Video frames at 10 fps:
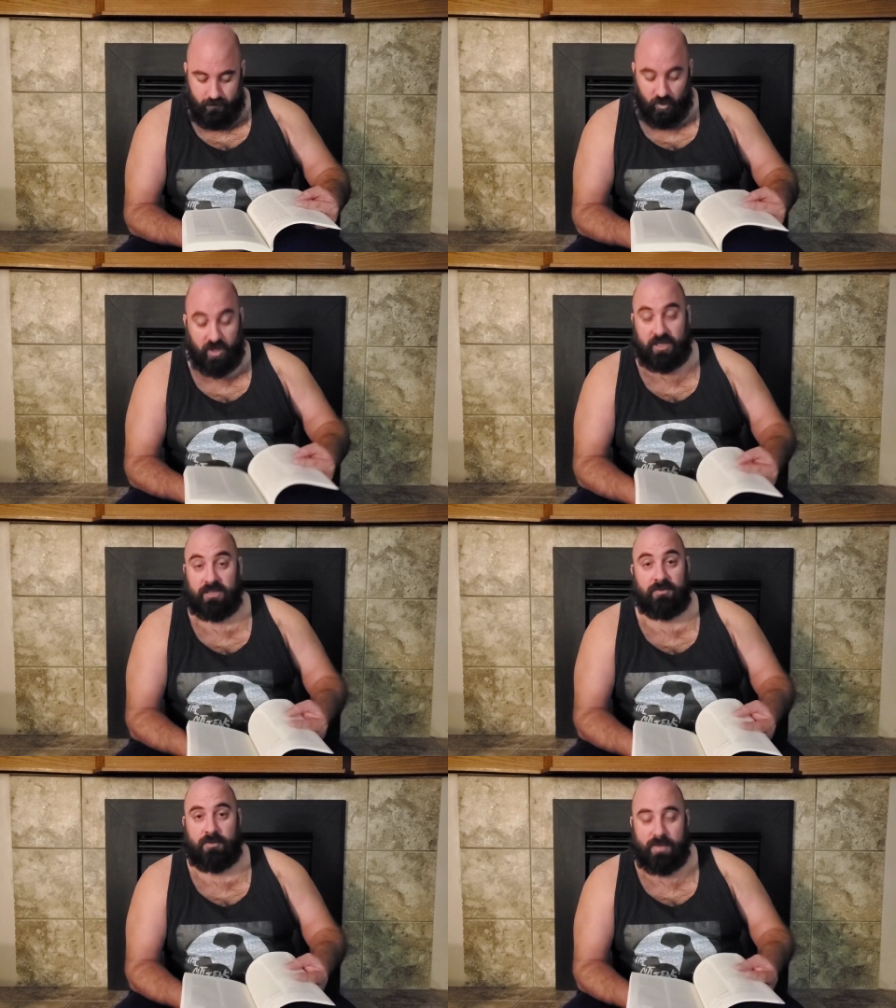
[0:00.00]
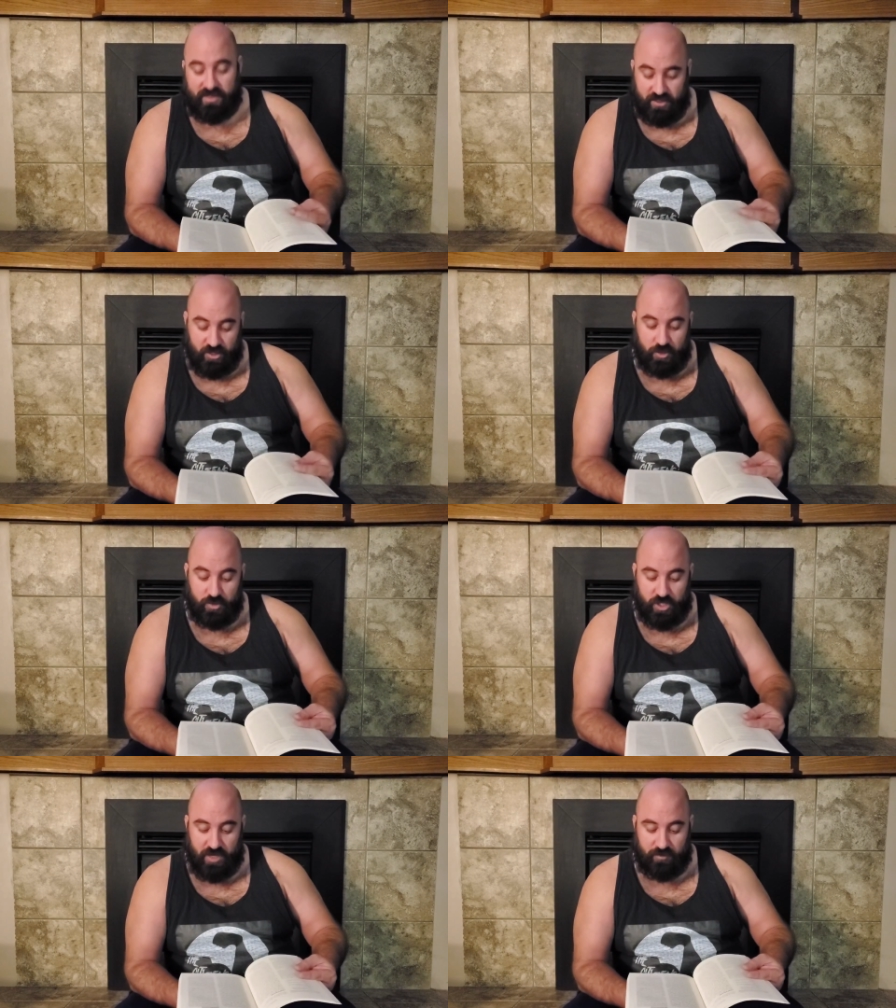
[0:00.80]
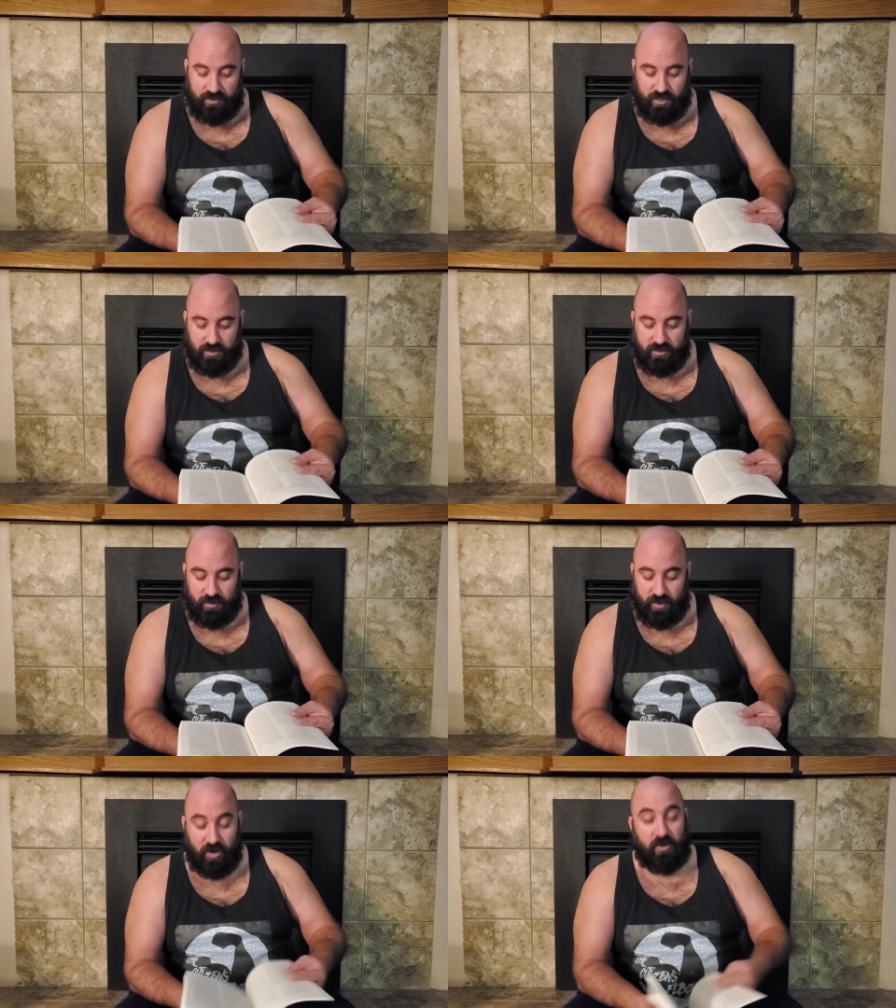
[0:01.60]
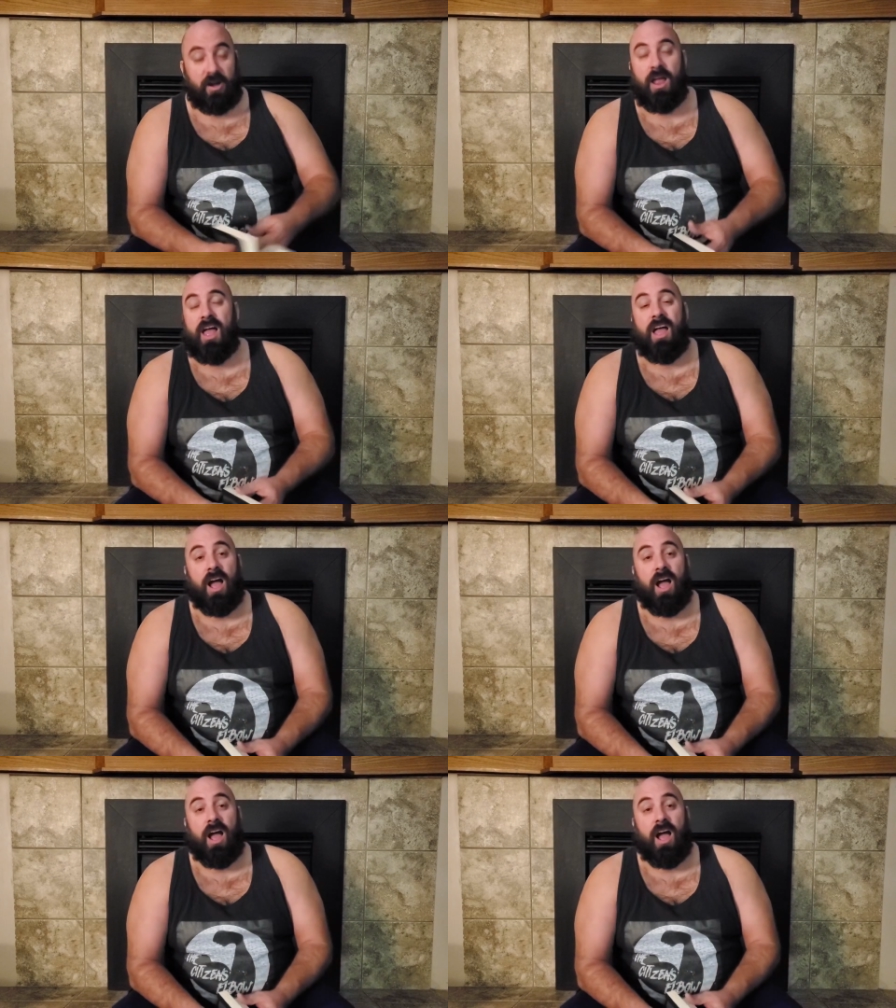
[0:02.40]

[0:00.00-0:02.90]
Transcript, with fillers: trying to deliver a message to General Douglas MacArthur.